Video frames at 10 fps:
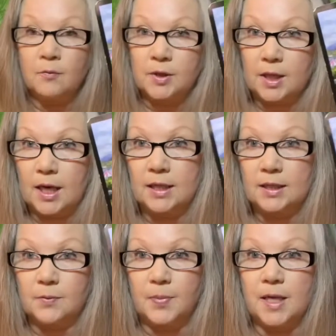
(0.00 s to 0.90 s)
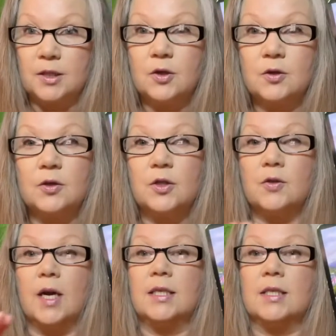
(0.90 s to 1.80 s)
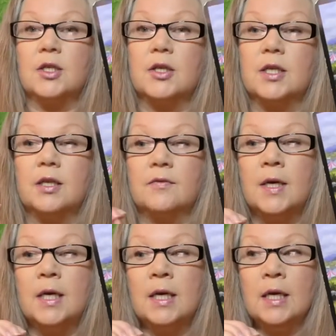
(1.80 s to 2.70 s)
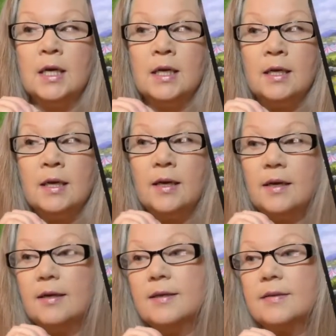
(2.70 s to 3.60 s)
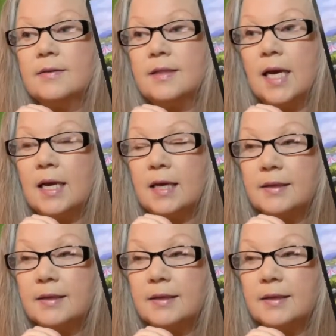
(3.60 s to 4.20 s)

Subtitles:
with the Ace of Pentacles. You guys could have, like,